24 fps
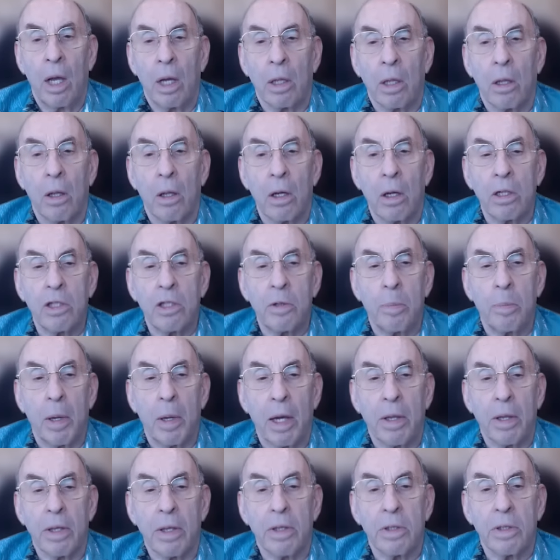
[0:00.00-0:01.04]
launched by
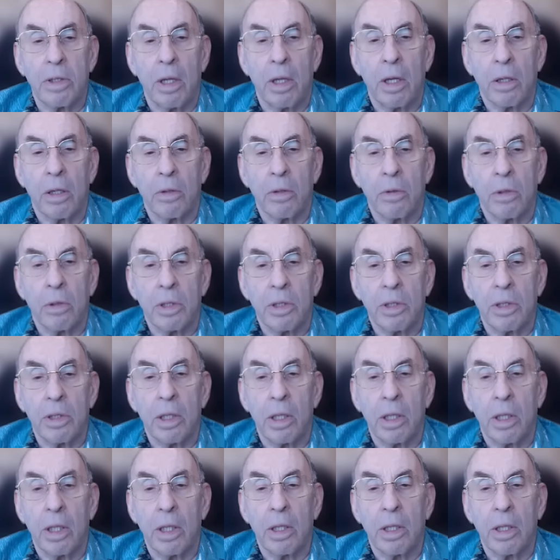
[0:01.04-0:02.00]
these countries seeking